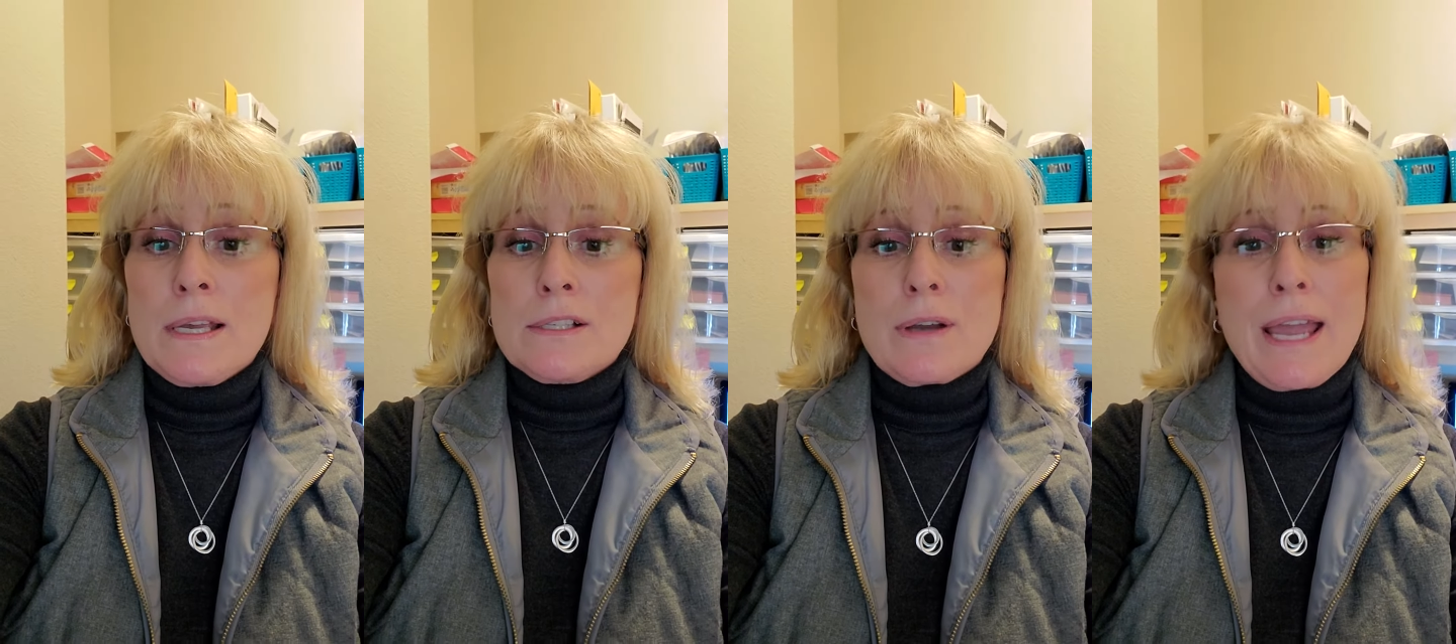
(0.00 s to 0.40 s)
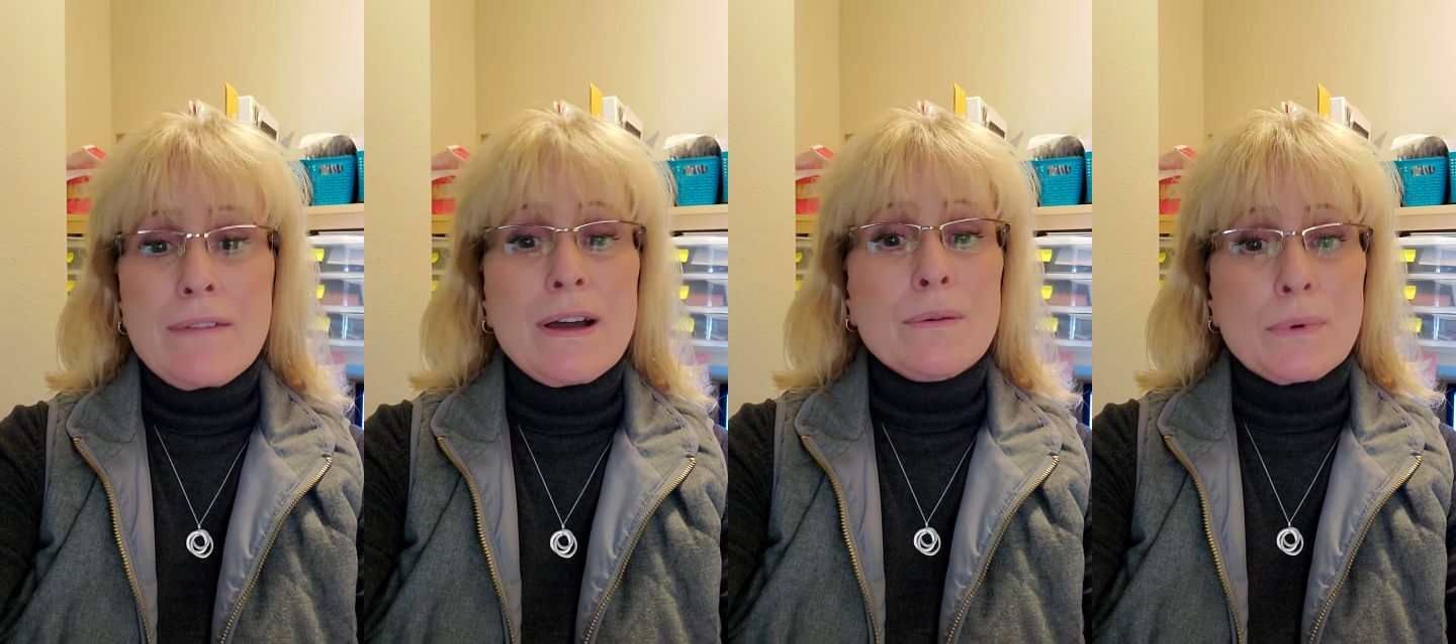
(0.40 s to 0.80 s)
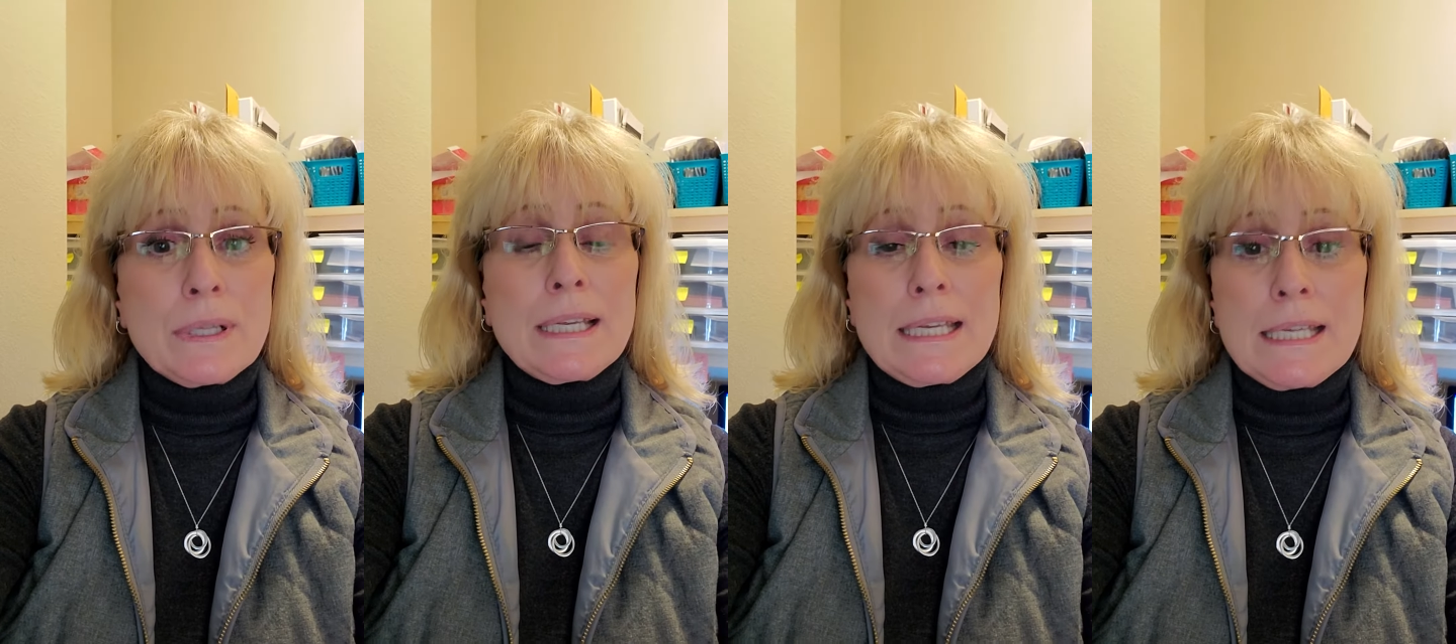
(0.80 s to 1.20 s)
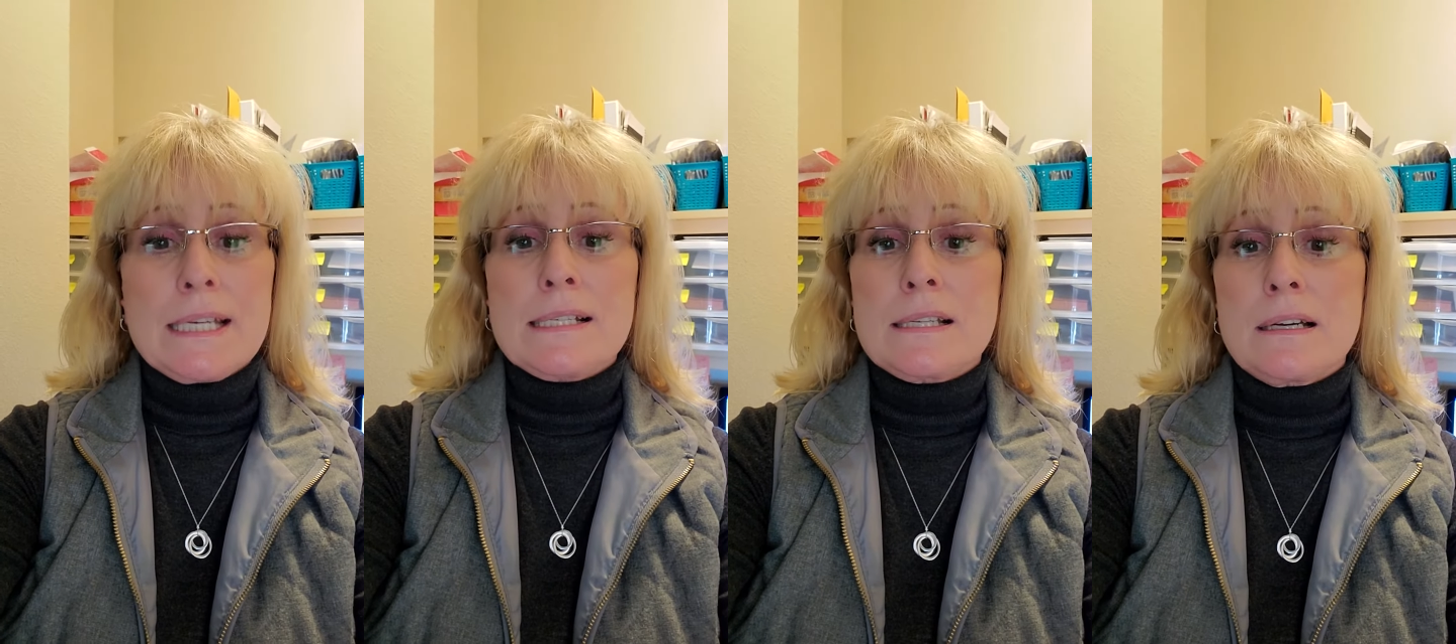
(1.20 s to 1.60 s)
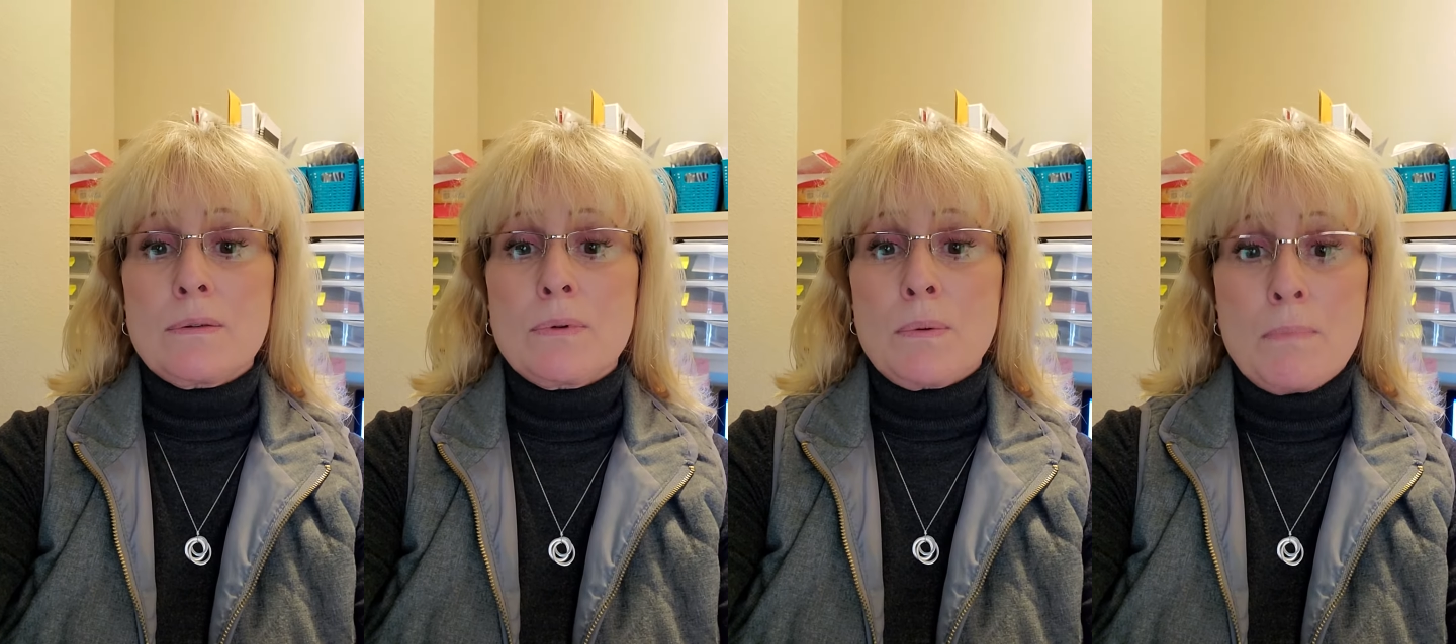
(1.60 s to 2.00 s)
So Avon really is a
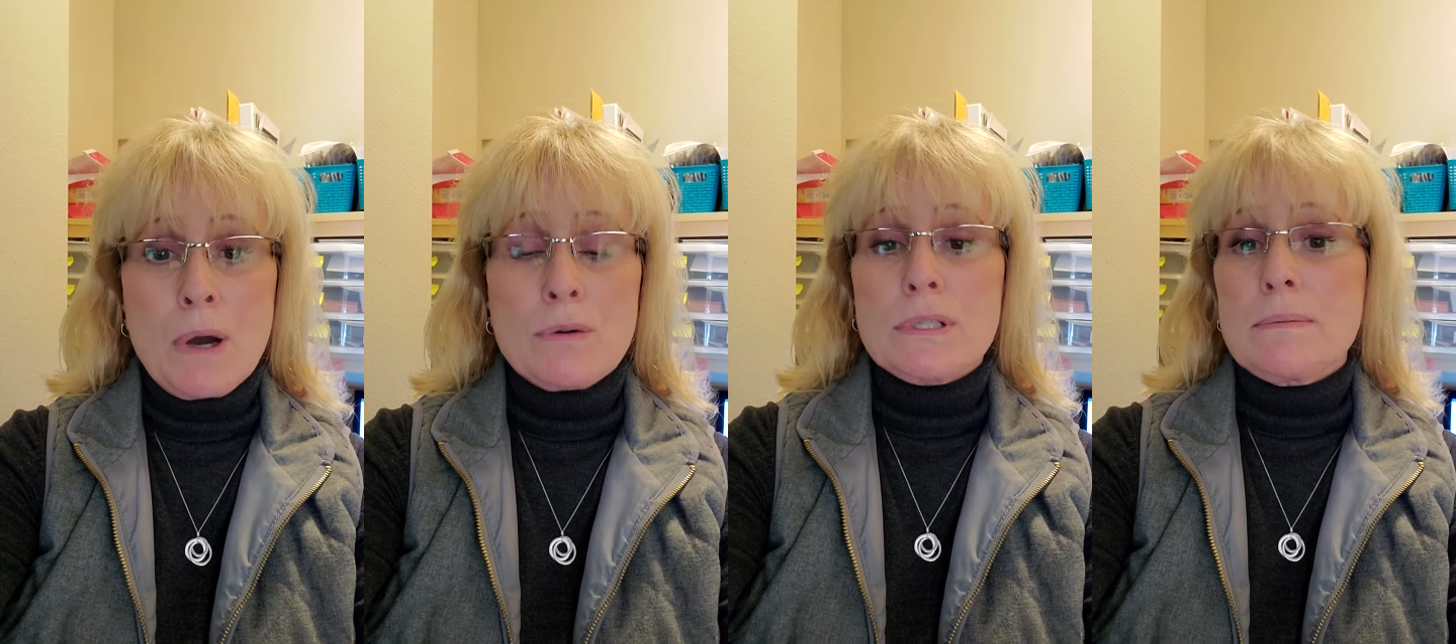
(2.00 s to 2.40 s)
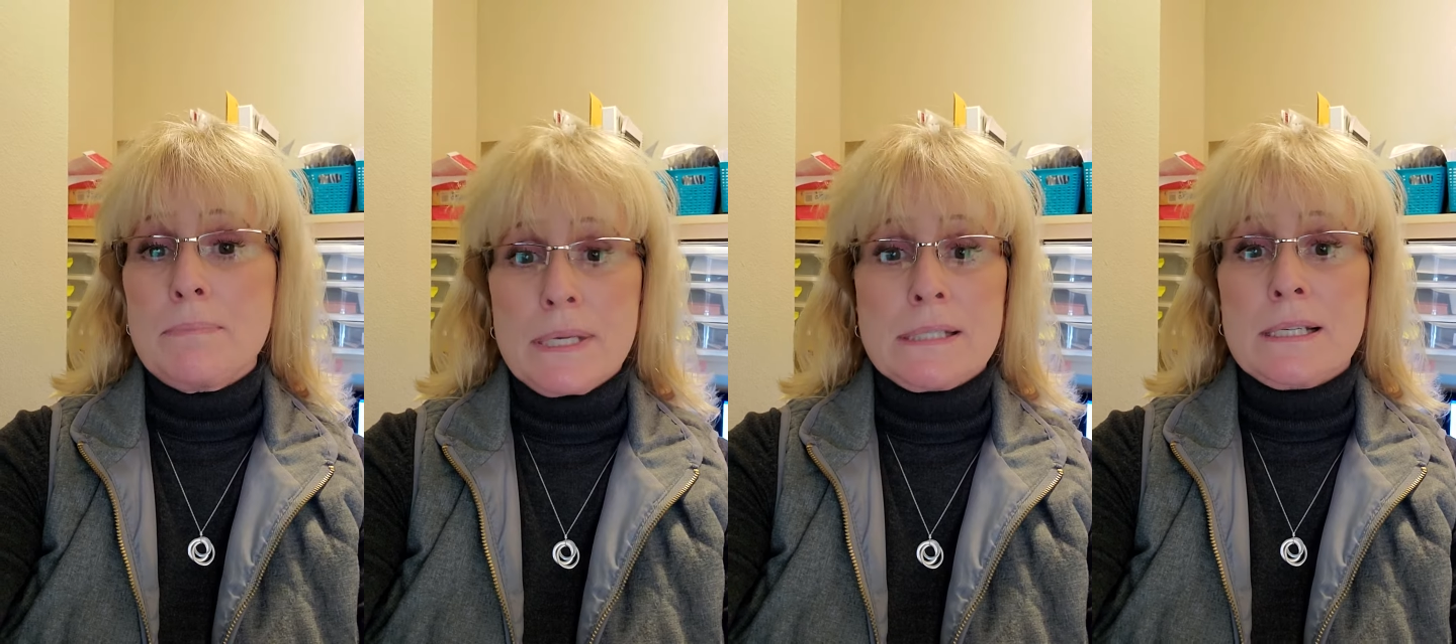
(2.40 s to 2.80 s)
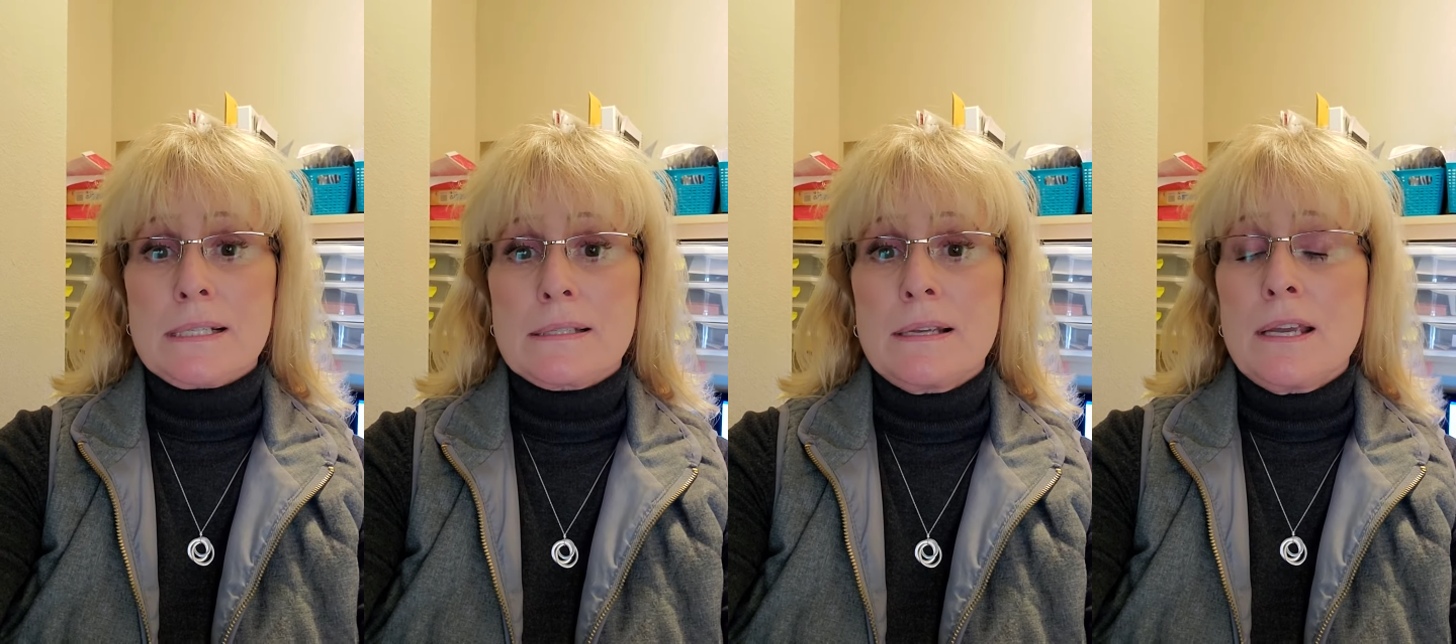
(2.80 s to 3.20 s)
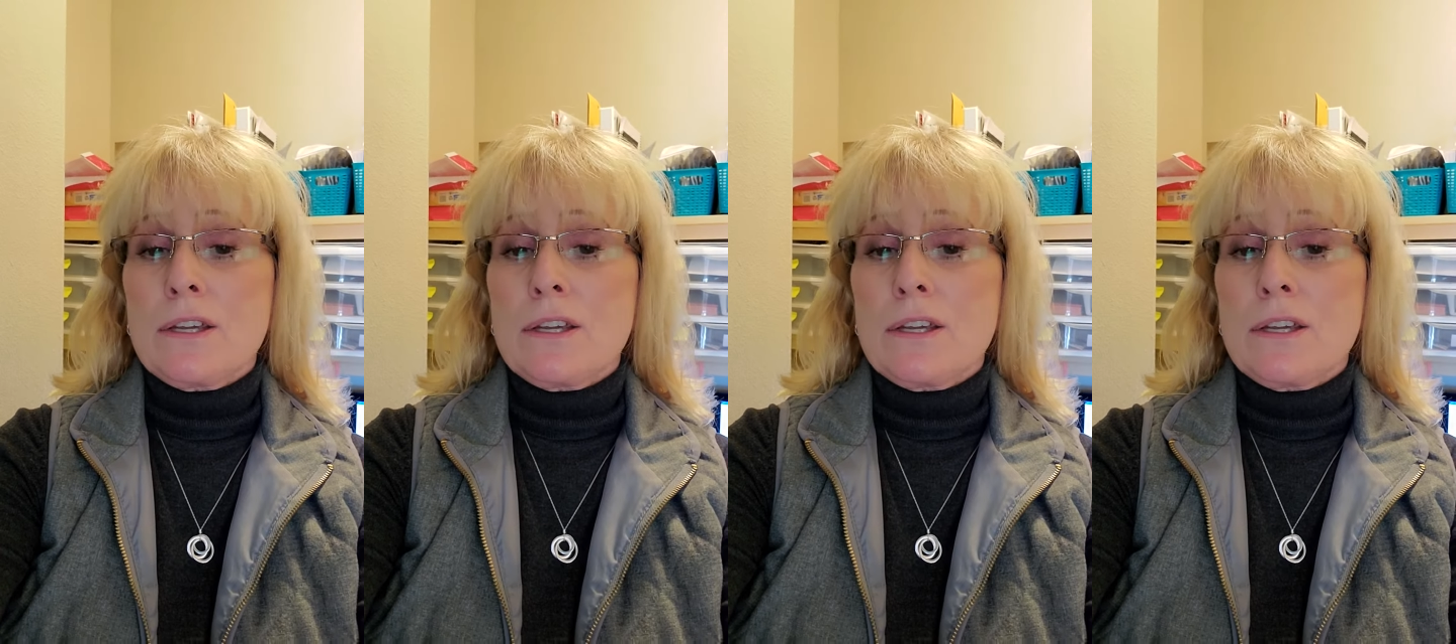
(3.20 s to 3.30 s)
remote business.